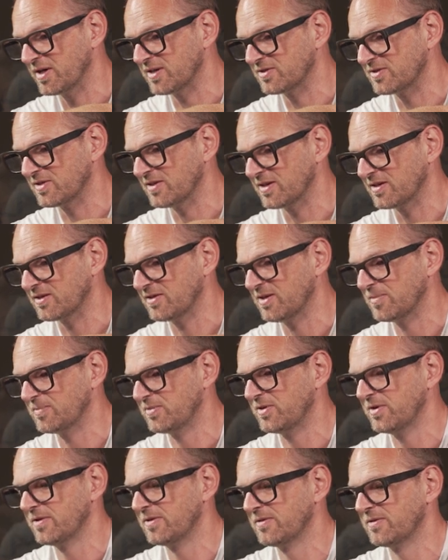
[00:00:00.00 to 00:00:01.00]
into the cup
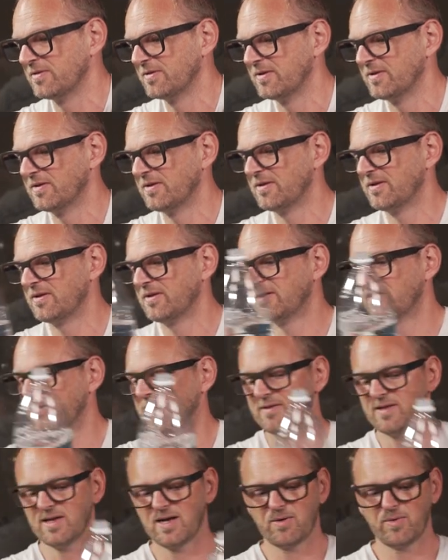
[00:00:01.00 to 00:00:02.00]
here.
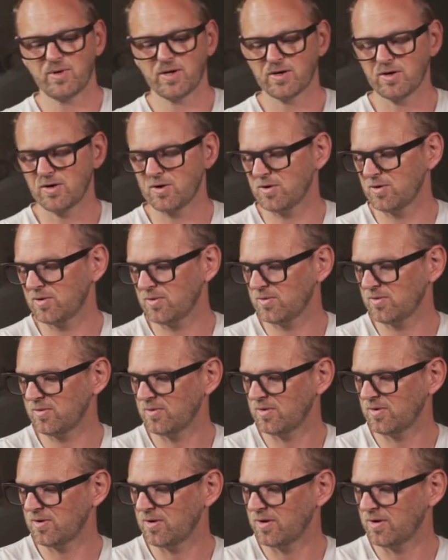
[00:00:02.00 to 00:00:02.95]
There we go.